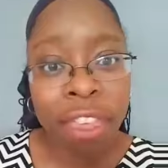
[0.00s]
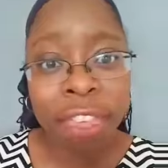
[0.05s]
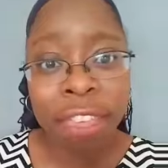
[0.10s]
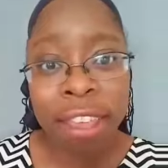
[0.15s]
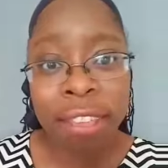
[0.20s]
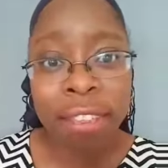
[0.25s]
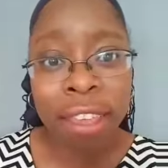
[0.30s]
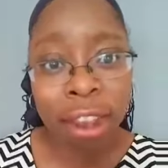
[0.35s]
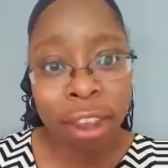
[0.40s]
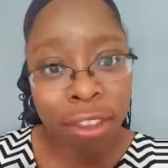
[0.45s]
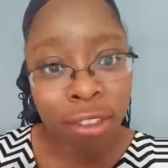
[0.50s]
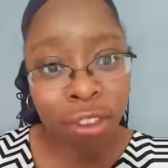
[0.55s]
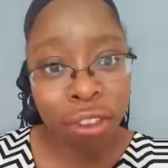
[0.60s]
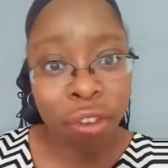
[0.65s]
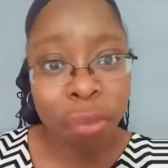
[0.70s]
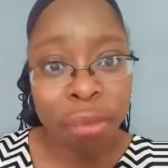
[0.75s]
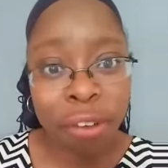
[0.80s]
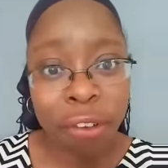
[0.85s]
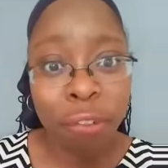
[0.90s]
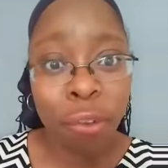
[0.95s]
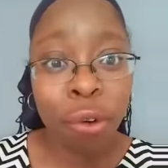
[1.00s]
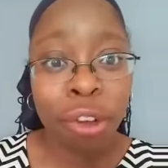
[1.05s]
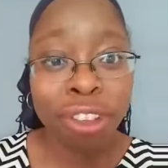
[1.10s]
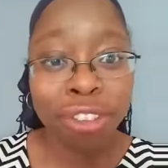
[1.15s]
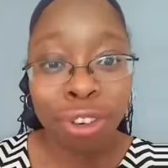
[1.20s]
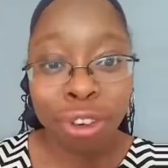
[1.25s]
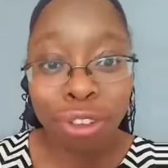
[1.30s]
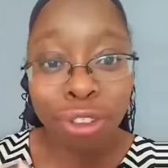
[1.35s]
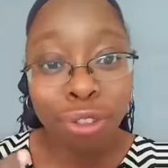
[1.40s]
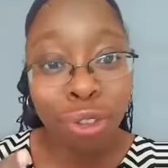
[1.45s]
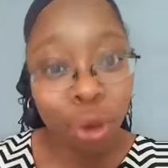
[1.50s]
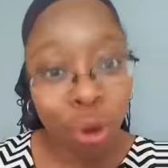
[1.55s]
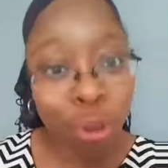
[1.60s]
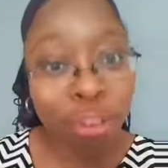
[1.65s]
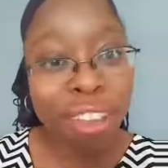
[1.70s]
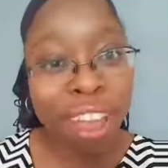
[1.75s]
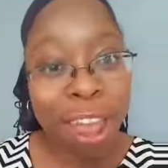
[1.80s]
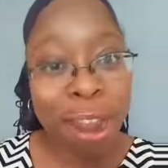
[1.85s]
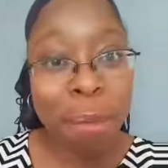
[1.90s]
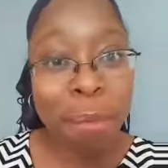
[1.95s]
I think that listen to my voice are
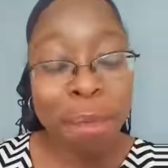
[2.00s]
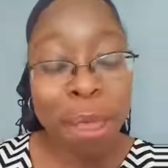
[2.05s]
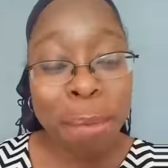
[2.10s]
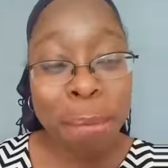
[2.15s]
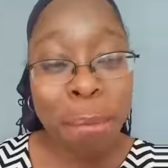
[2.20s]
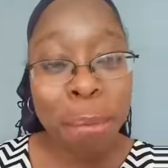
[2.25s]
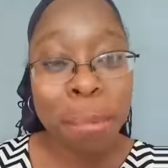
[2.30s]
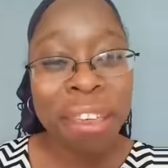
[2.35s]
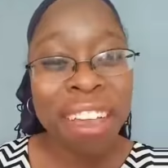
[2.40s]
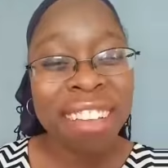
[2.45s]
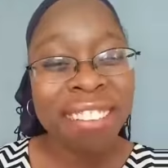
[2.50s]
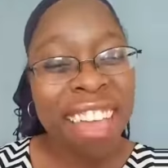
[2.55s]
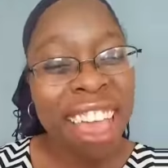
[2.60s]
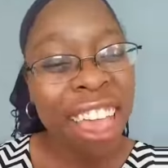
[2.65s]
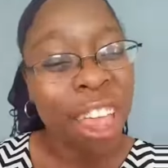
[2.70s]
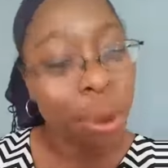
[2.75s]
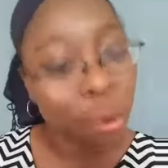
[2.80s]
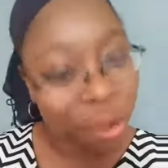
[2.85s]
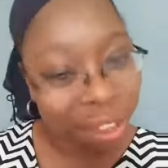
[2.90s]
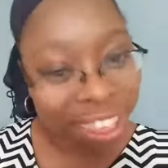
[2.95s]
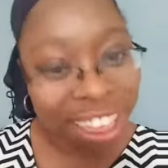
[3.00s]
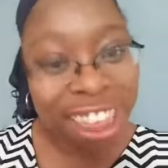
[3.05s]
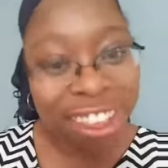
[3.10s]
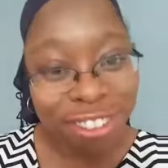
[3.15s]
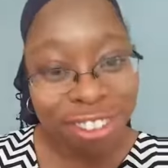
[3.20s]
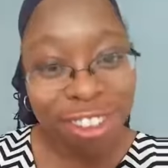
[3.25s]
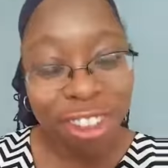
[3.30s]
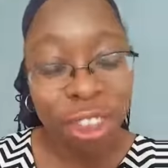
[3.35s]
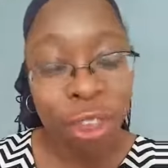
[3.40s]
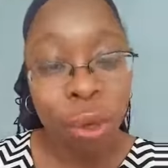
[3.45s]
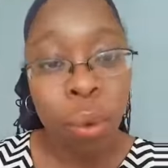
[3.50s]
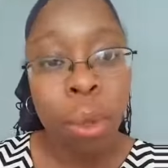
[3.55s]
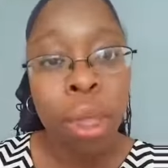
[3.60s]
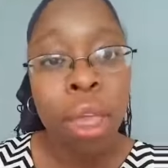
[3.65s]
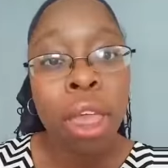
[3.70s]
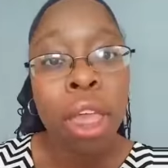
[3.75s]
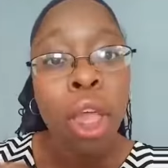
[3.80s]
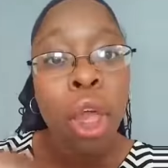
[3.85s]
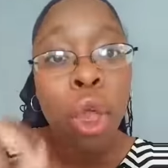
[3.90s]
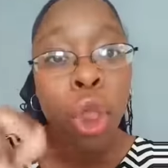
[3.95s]
those kind of people because I can relate to you.